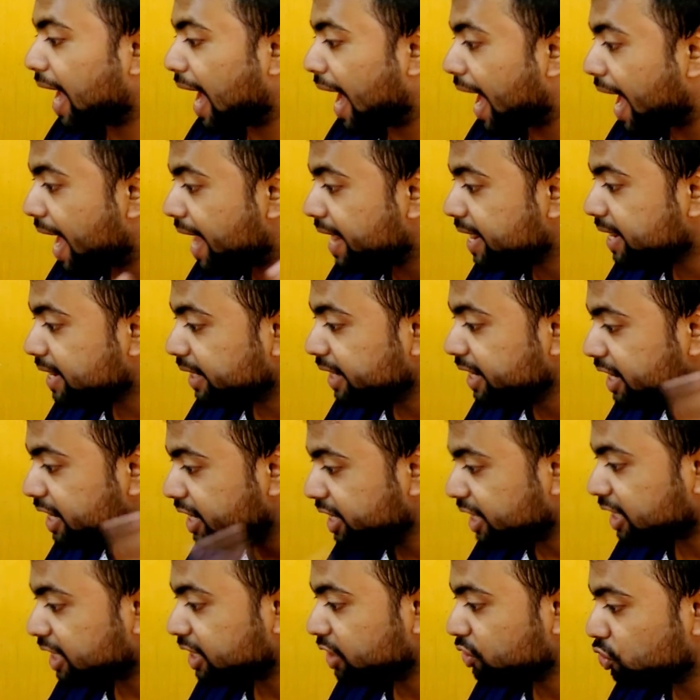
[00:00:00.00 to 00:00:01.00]
an
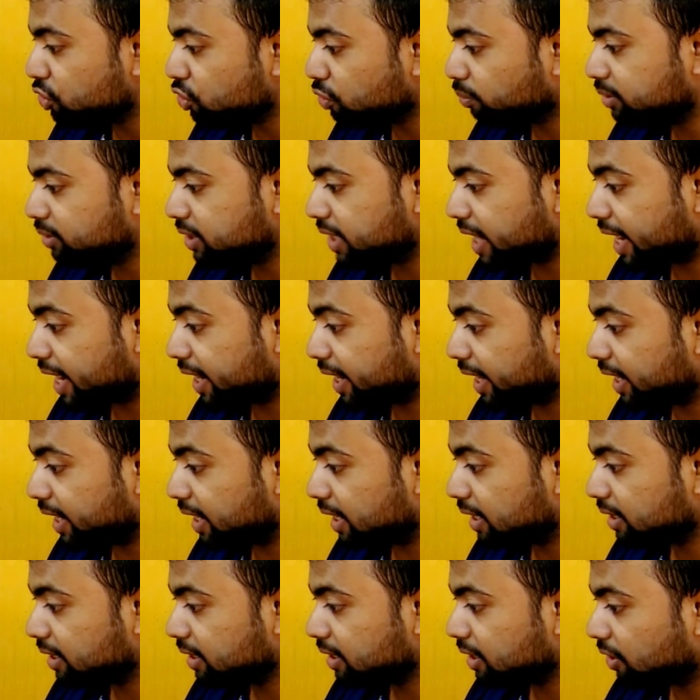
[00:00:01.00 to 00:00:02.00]
Indian YouTube
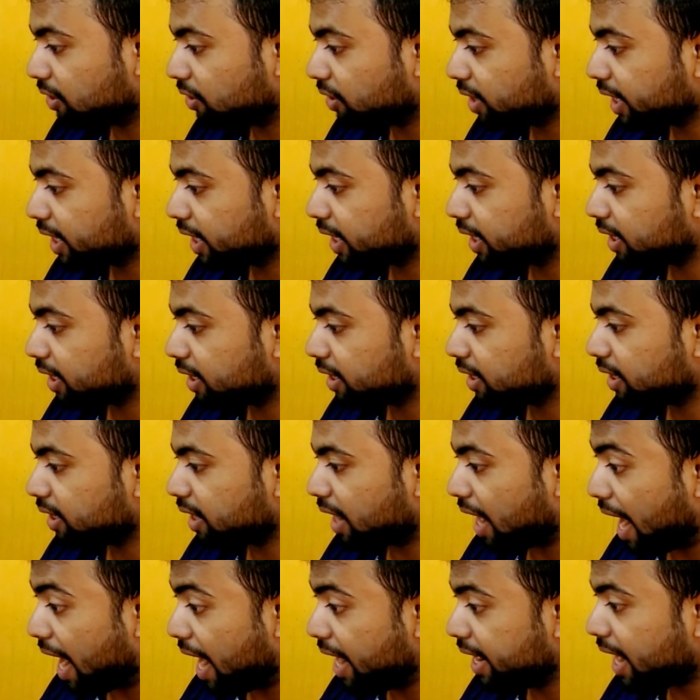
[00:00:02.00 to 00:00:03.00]
channel, okay?
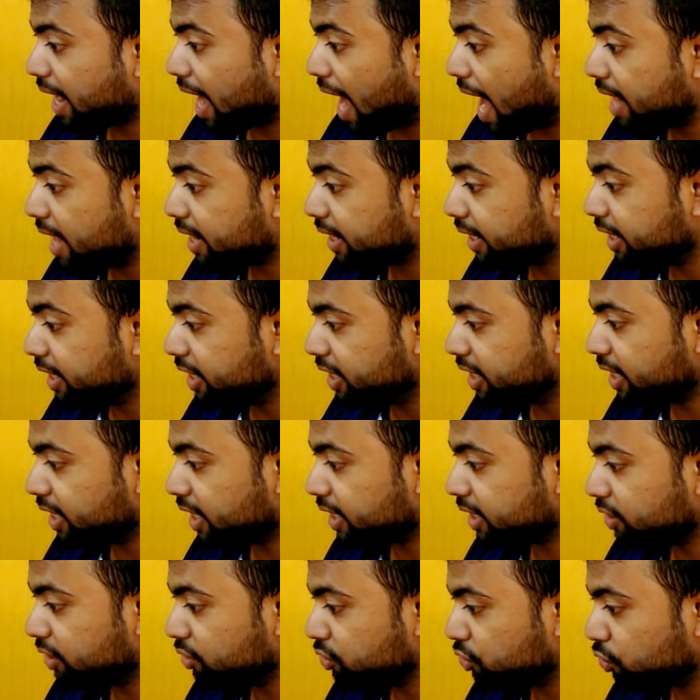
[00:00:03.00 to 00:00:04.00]
And an
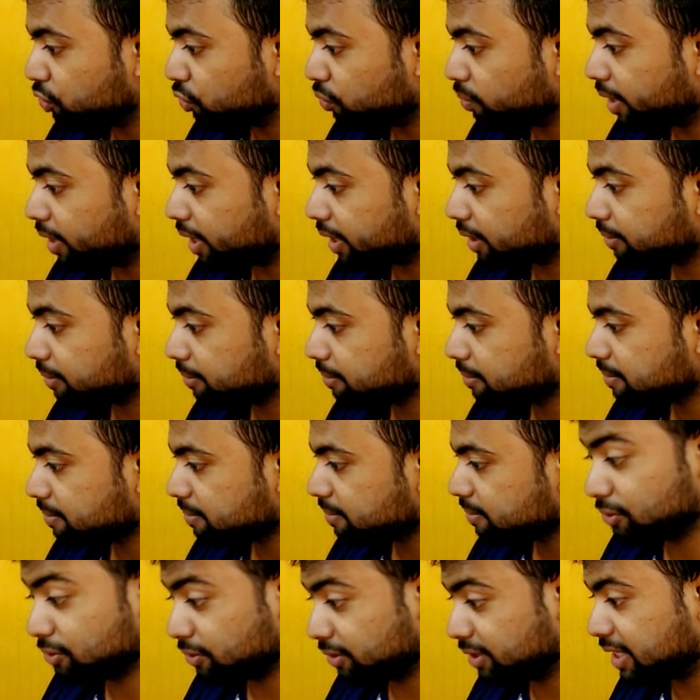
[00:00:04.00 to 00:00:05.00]
Indian YouTuber.
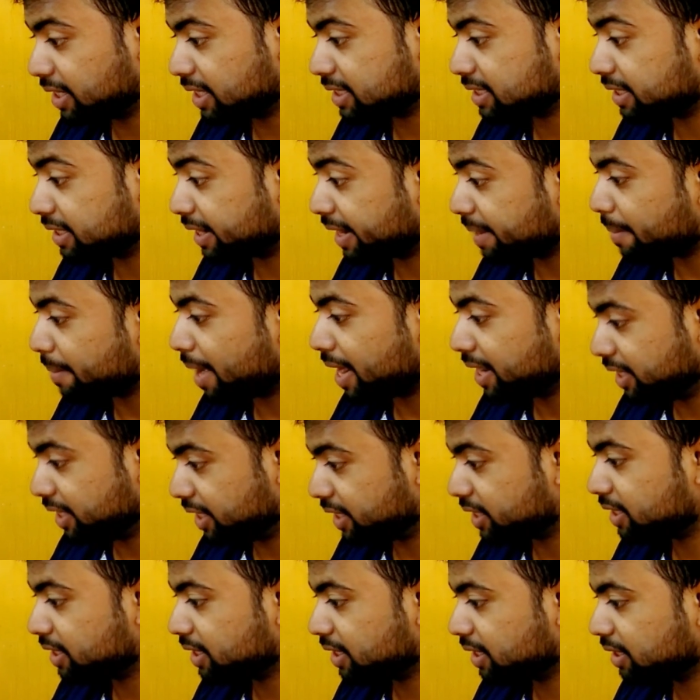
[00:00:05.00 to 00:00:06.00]
So just remind
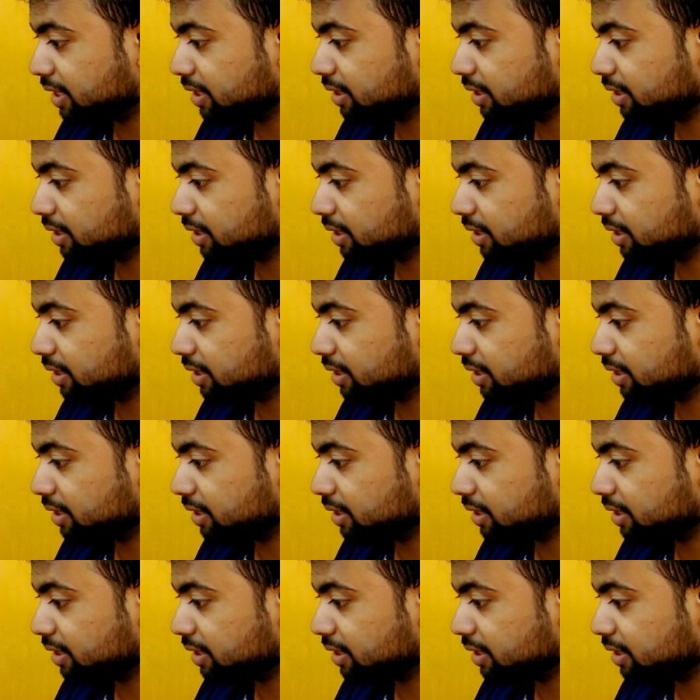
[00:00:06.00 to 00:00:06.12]
it.